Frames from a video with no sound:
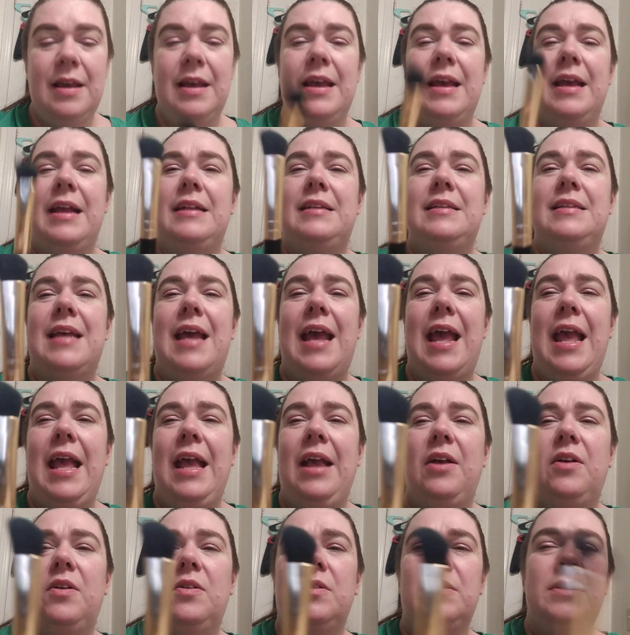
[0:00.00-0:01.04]
It's
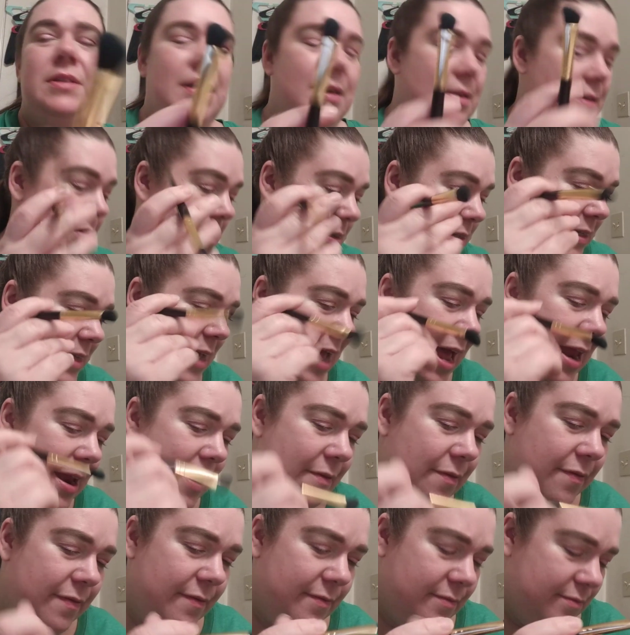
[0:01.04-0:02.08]
angled. It's kind
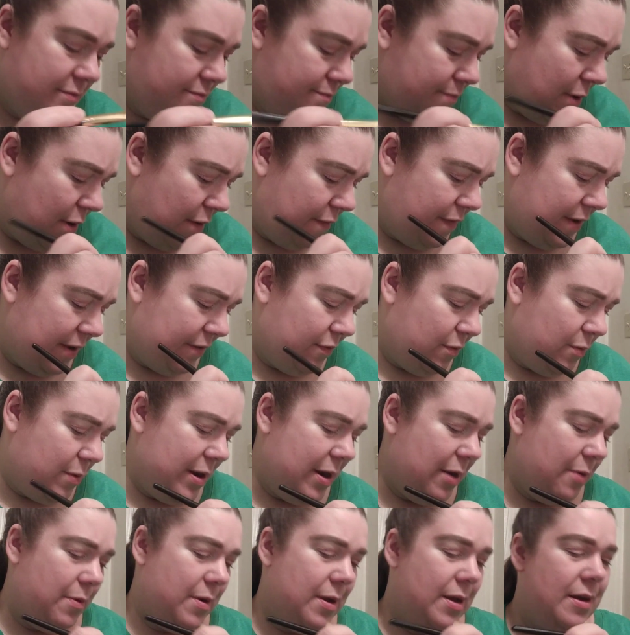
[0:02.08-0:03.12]
of perfect for
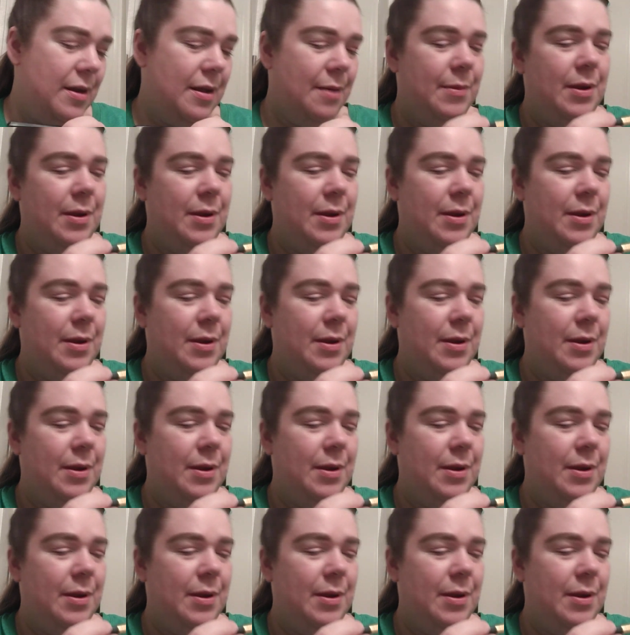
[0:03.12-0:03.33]
what I want.